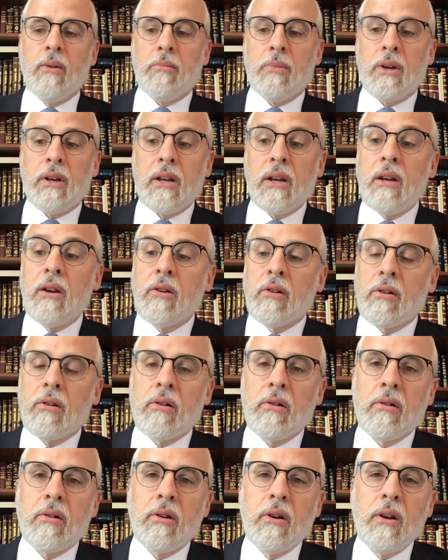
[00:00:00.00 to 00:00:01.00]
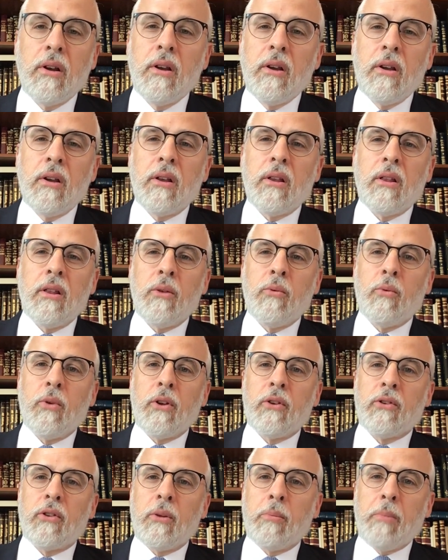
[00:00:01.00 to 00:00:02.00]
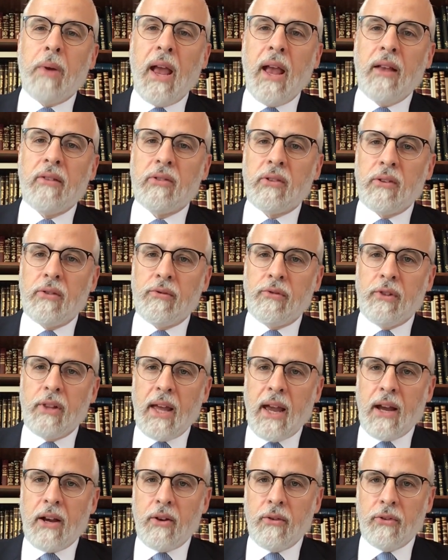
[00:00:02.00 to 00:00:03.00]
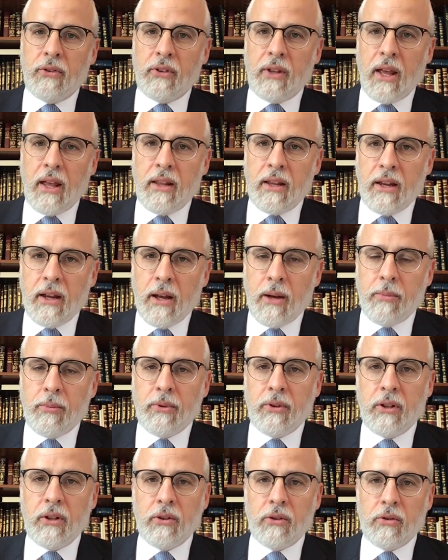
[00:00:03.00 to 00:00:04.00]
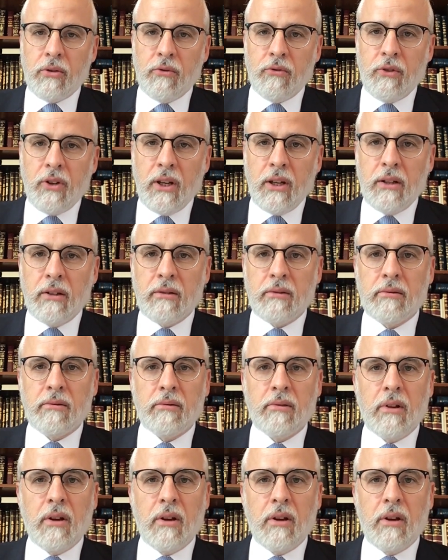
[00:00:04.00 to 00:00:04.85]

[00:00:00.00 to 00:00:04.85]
But here, it was the passive lack of standing up to intervene